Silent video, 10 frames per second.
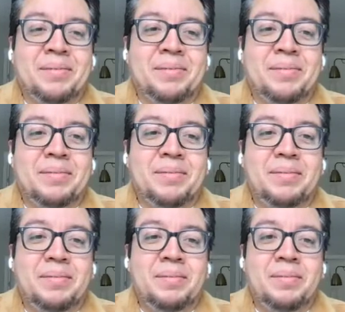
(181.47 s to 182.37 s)

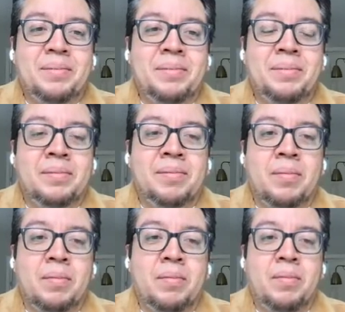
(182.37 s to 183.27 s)

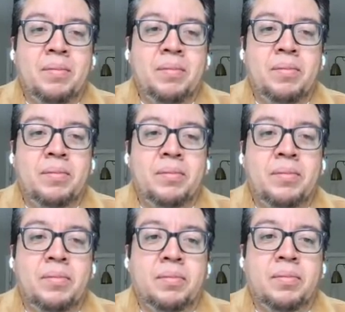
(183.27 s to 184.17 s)

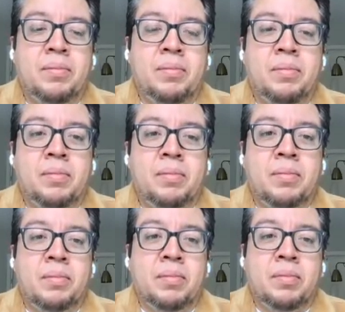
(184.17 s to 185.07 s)

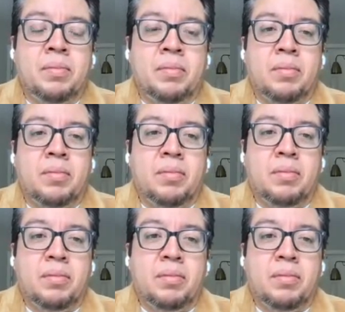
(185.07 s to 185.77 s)
The person shown says nothing.